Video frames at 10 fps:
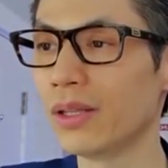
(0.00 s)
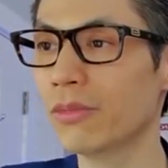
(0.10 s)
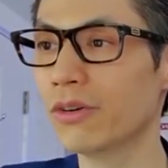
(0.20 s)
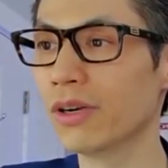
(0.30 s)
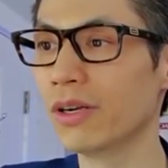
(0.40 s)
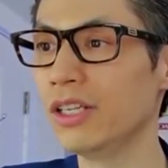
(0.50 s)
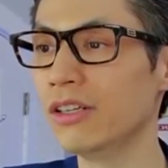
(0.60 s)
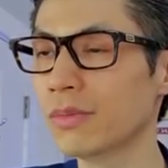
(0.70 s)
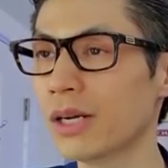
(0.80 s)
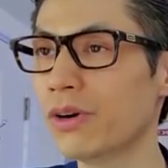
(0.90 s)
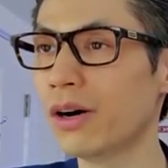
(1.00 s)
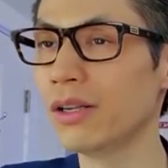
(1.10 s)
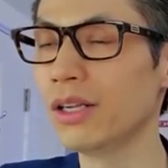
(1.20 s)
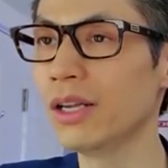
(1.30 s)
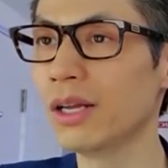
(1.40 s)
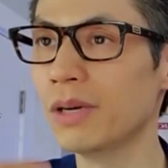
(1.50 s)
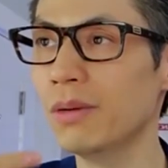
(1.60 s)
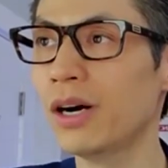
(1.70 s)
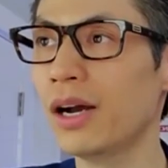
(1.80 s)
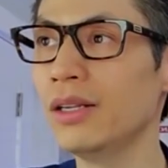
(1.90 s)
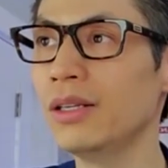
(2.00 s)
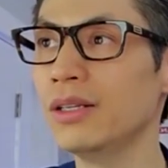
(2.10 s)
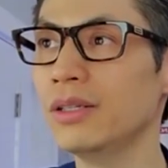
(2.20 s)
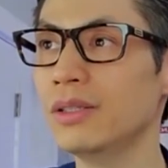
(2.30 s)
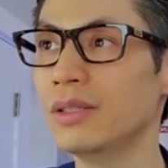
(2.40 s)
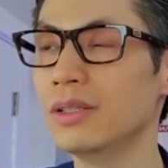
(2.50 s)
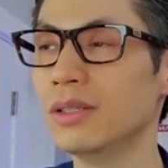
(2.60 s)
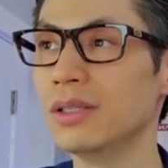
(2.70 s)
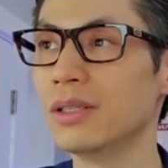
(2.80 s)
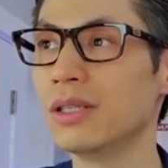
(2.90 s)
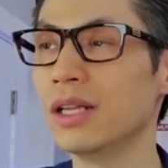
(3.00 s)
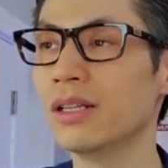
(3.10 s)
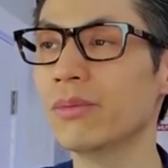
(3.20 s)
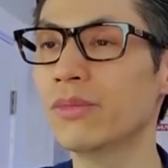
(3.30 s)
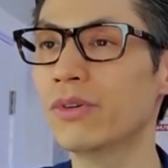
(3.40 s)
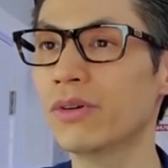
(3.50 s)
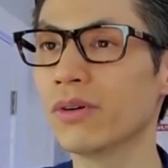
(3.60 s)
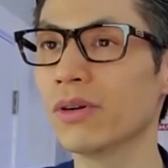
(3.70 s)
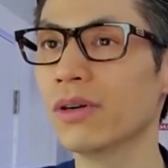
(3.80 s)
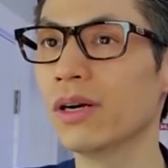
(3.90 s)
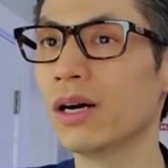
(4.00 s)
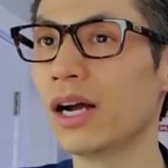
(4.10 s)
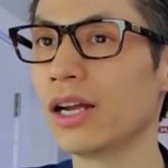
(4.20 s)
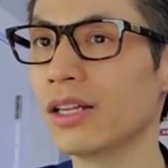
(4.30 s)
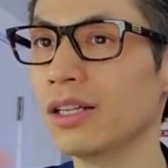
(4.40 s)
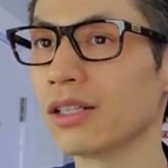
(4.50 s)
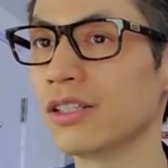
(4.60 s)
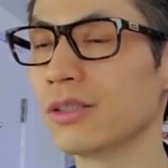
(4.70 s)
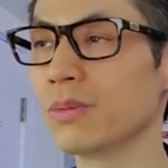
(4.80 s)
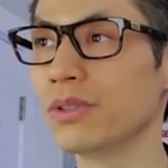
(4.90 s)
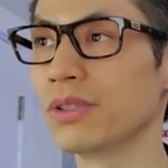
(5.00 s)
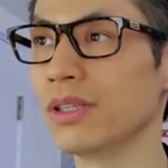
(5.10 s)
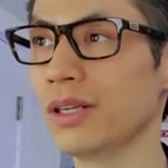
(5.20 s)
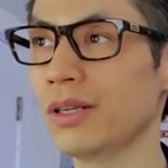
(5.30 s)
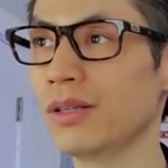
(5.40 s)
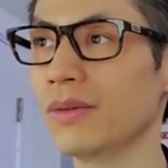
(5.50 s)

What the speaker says: the more I healed my body and my mind, then the more I connected spiritually.